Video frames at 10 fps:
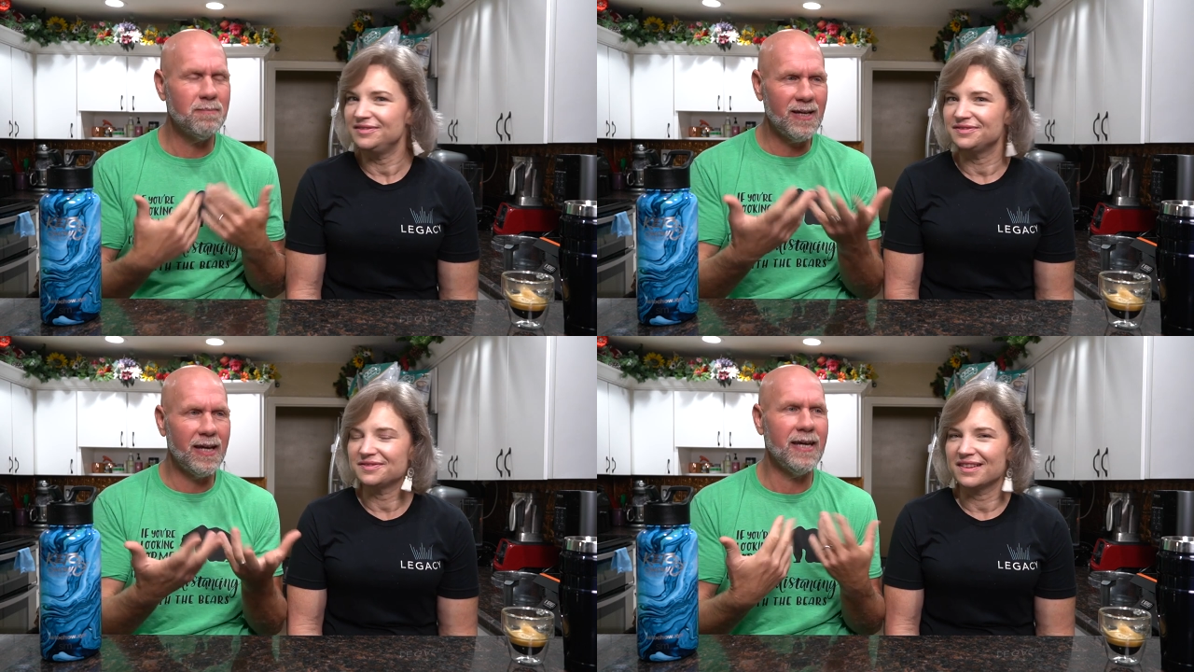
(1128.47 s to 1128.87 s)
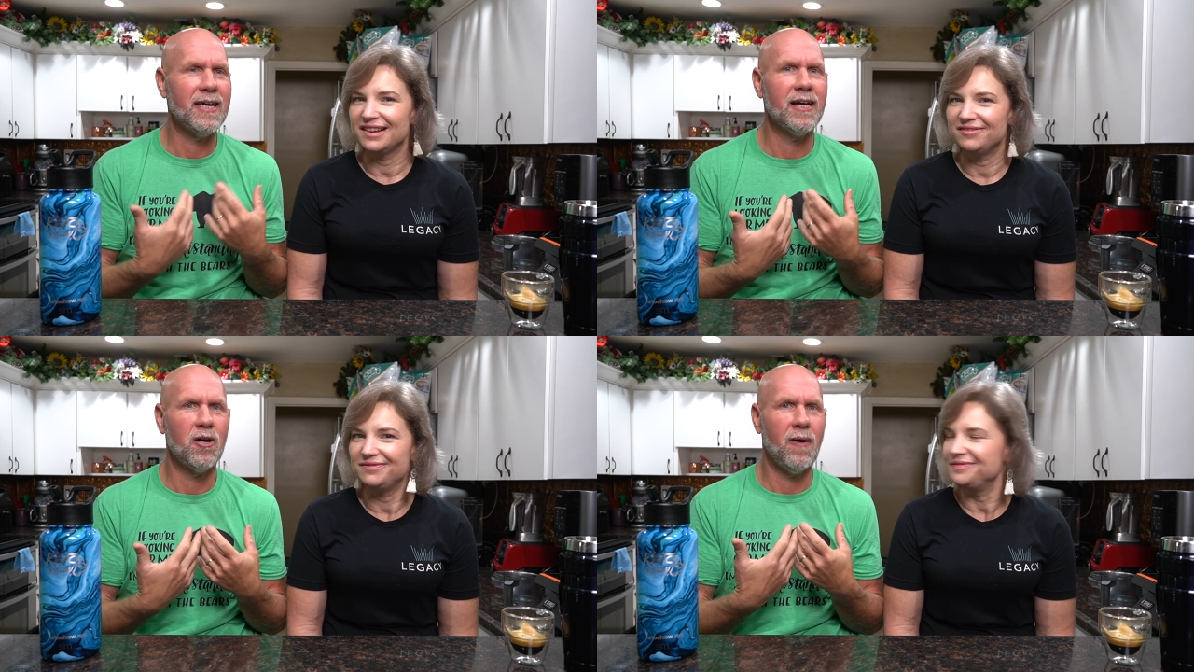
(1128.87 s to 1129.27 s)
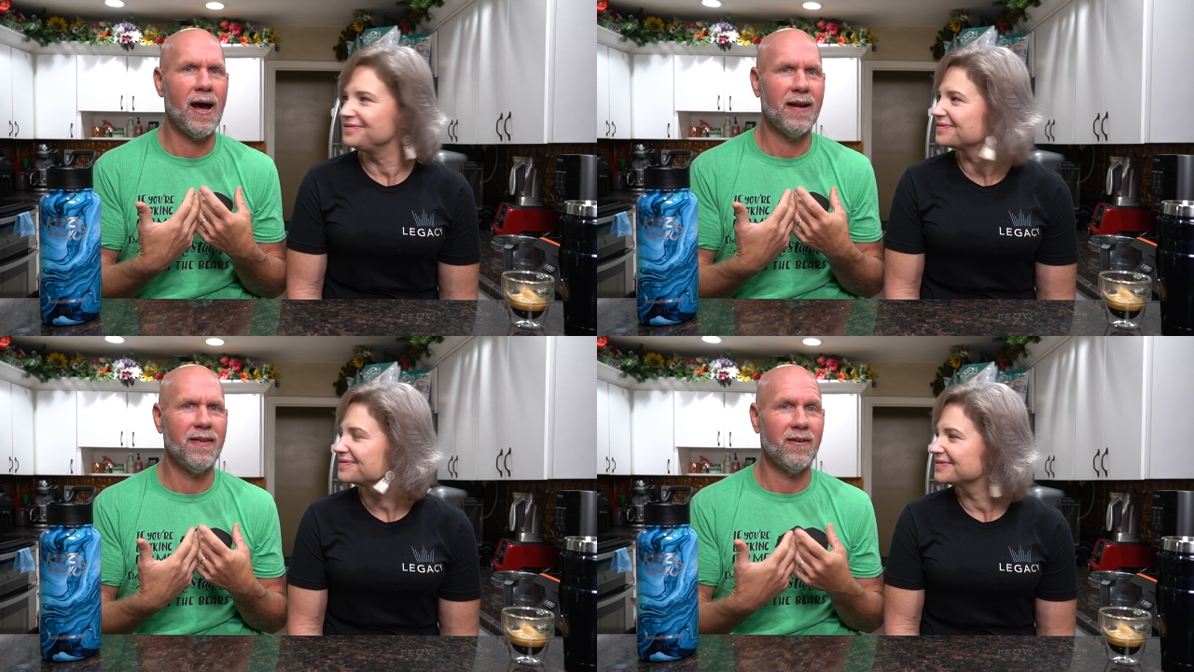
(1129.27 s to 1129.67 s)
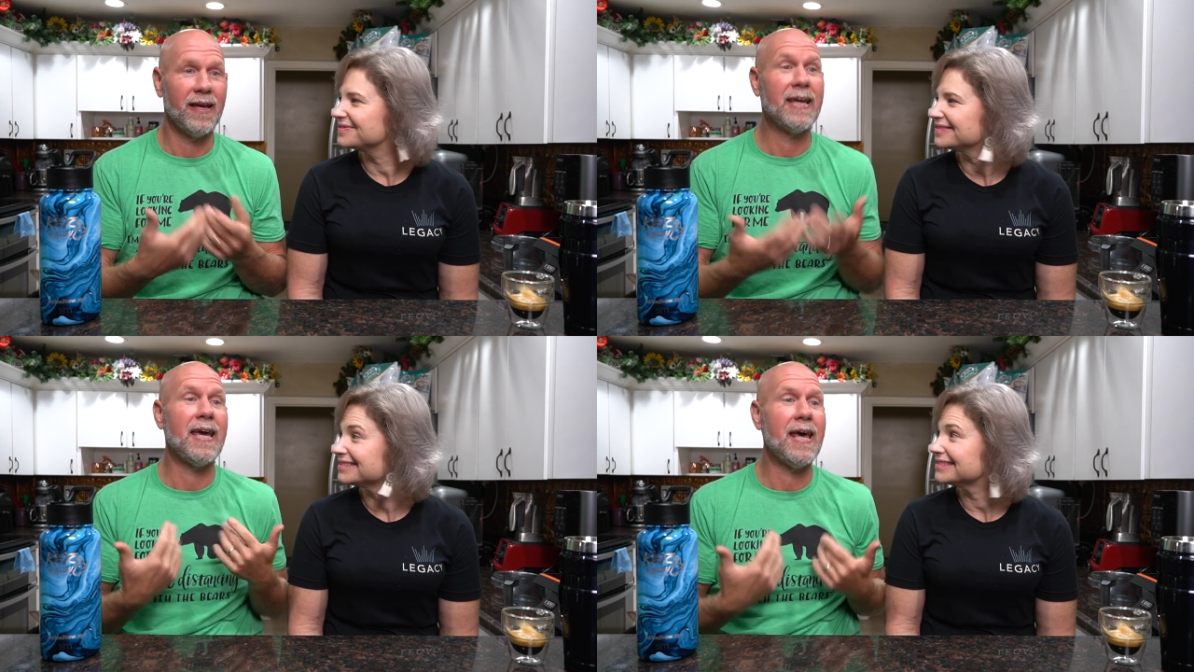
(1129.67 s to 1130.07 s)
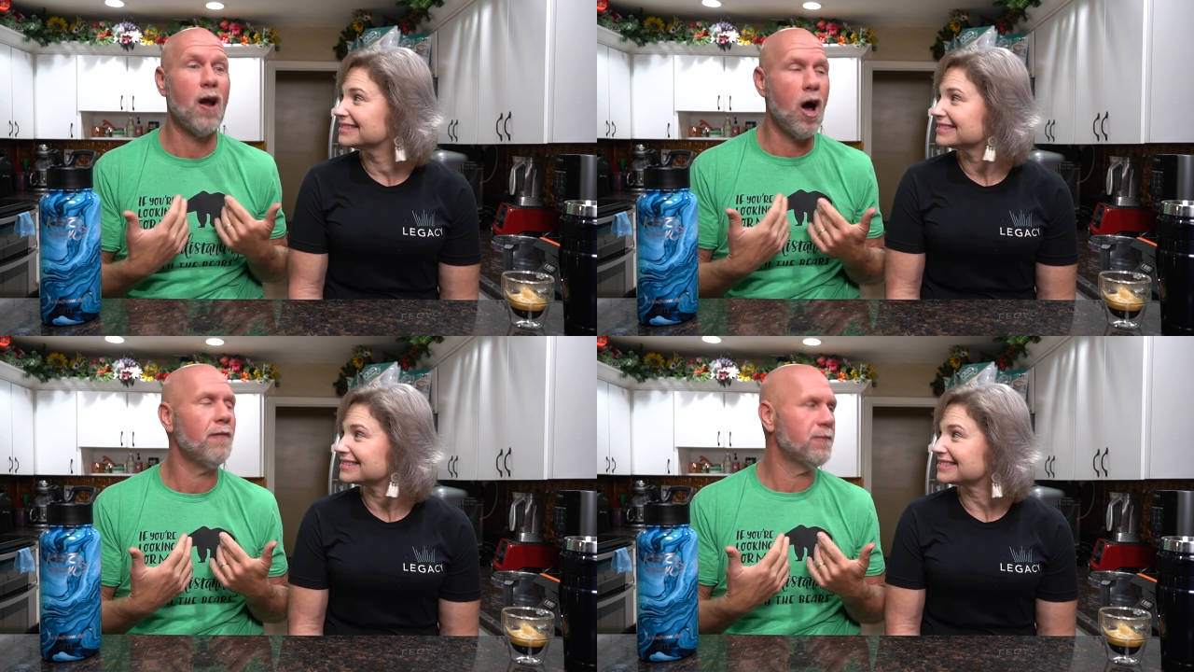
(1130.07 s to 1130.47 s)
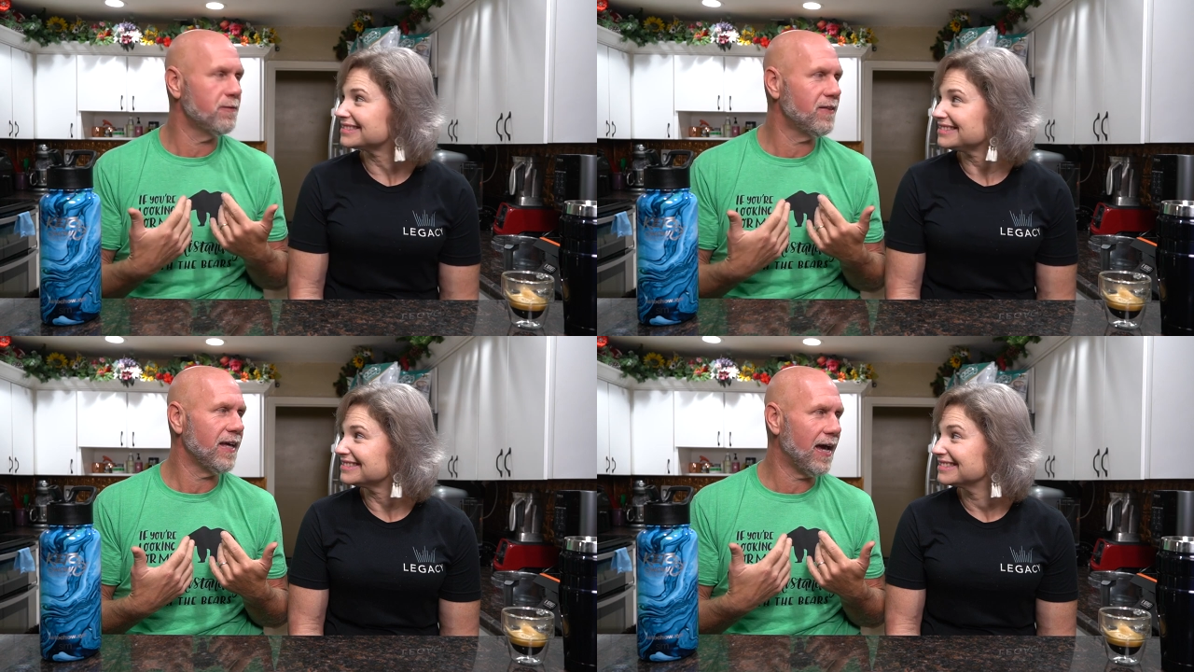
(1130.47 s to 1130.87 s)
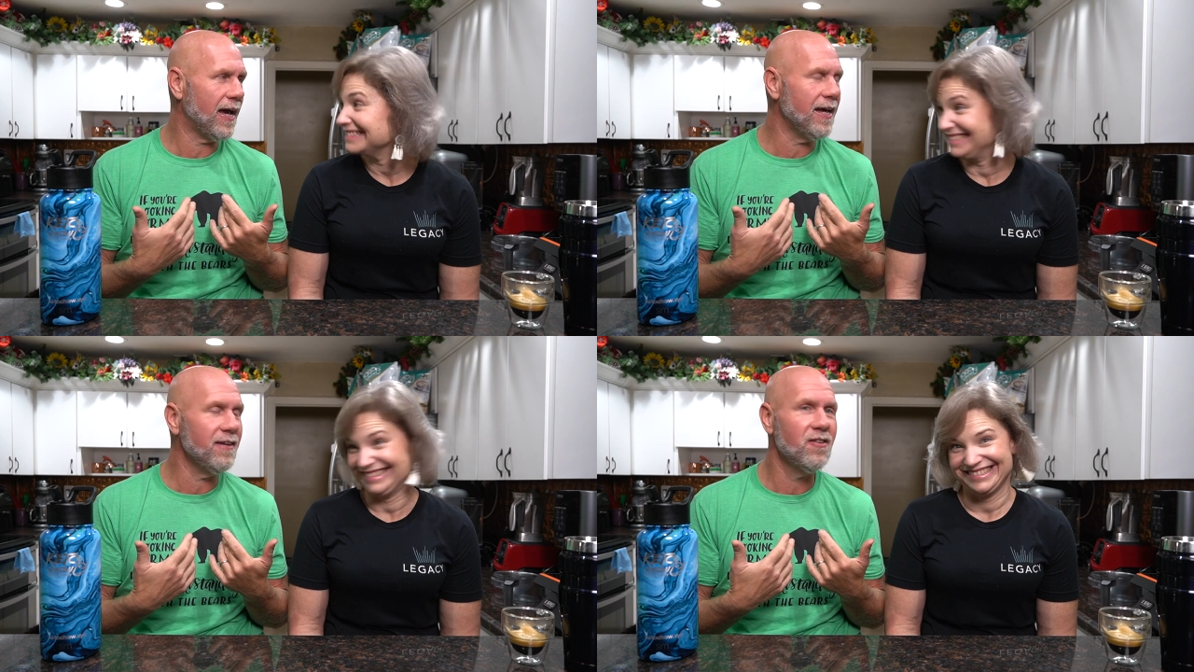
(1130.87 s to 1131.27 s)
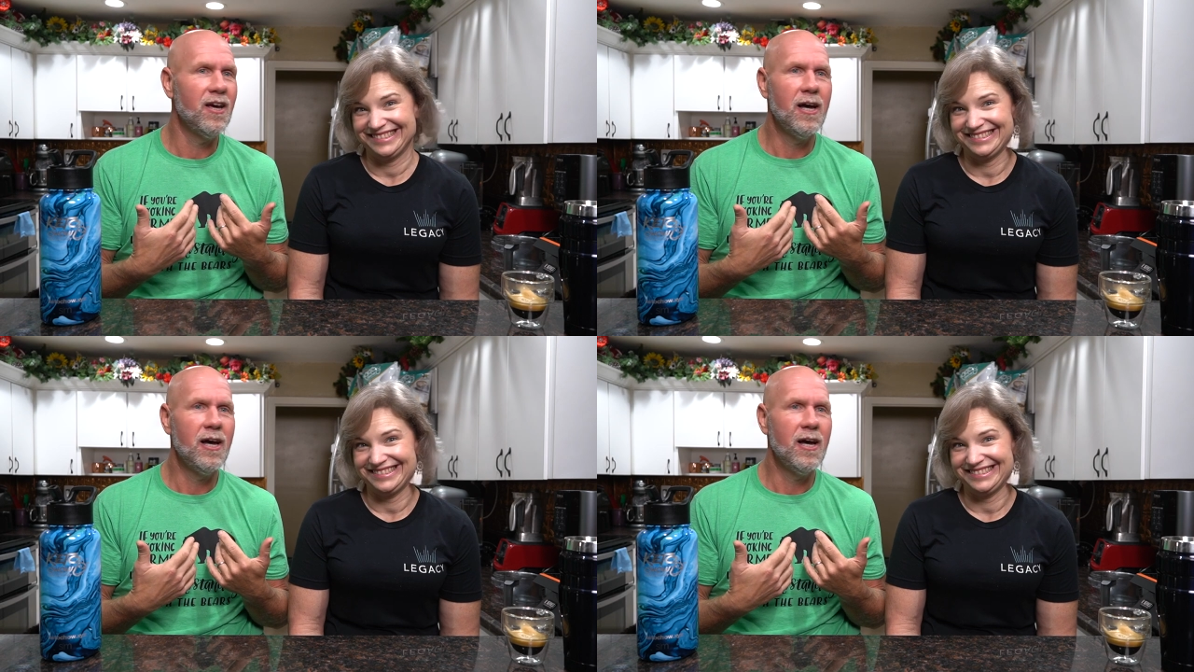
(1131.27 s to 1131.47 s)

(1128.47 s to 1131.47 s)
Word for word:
Speaker 1: taking her out of there, like get off of the eggs.